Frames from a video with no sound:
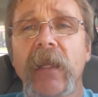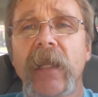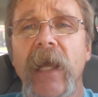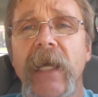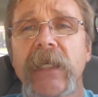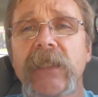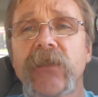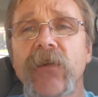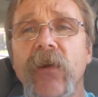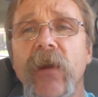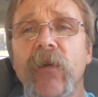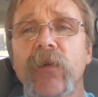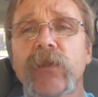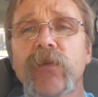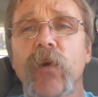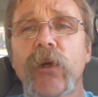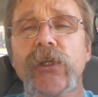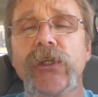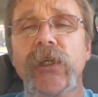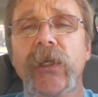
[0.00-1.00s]
Last night I
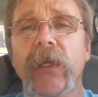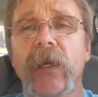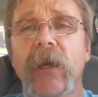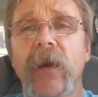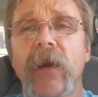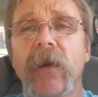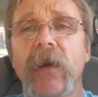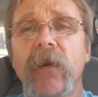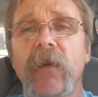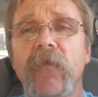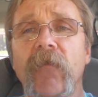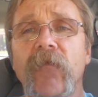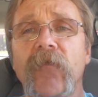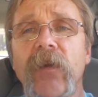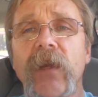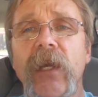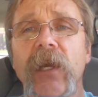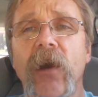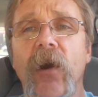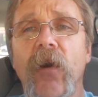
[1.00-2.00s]
was watching a
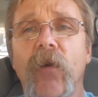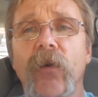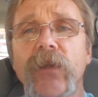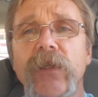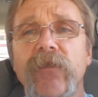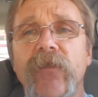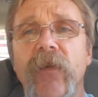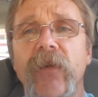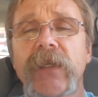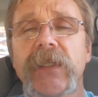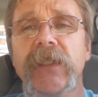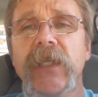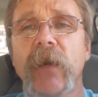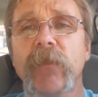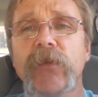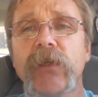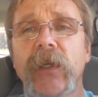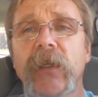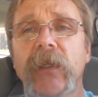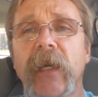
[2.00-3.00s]
video on this very
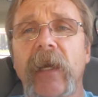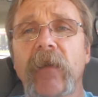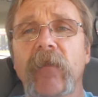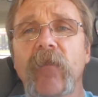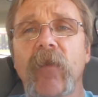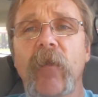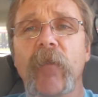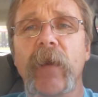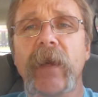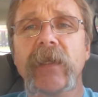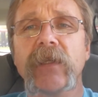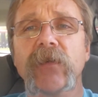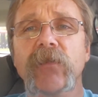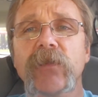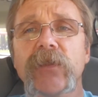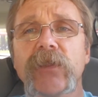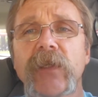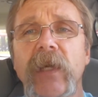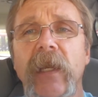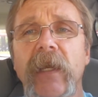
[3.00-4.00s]
subject and my mentor
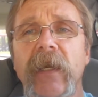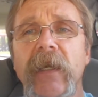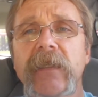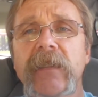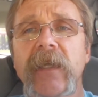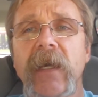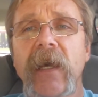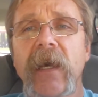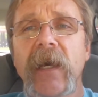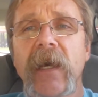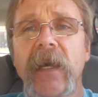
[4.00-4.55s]
was telling us